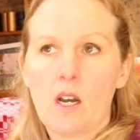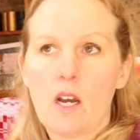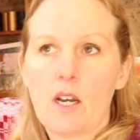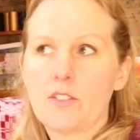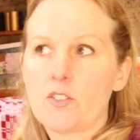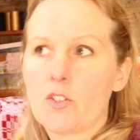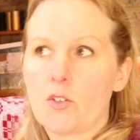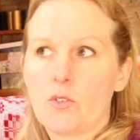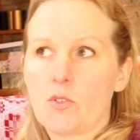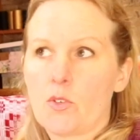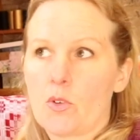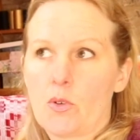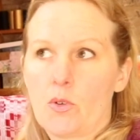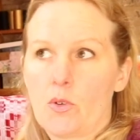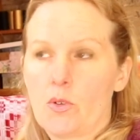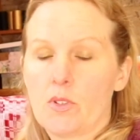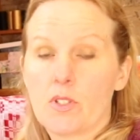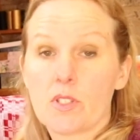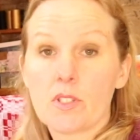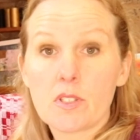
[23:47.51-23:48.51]
I don't
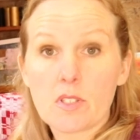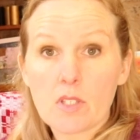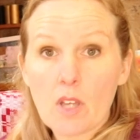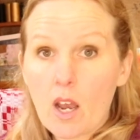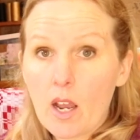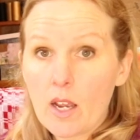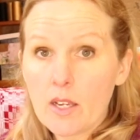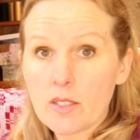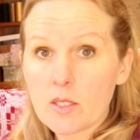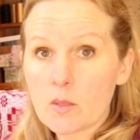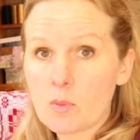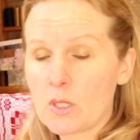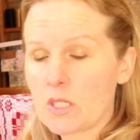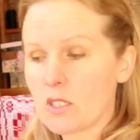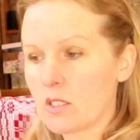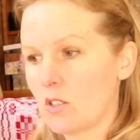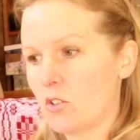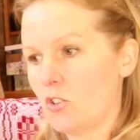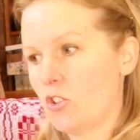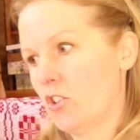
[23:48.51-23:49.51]
know the size
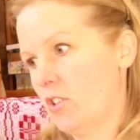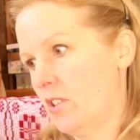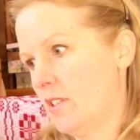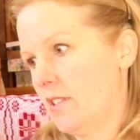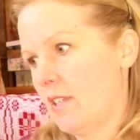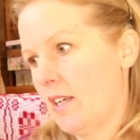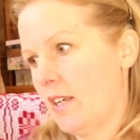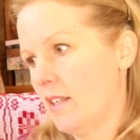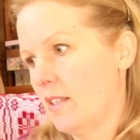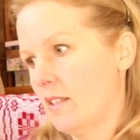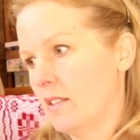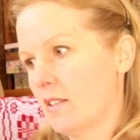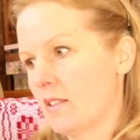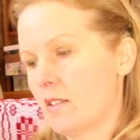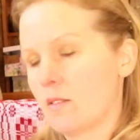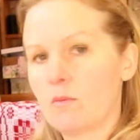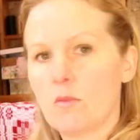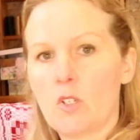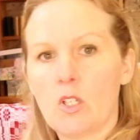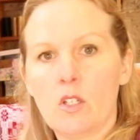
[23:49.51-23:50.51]
because it just
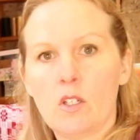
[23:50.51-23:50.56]
says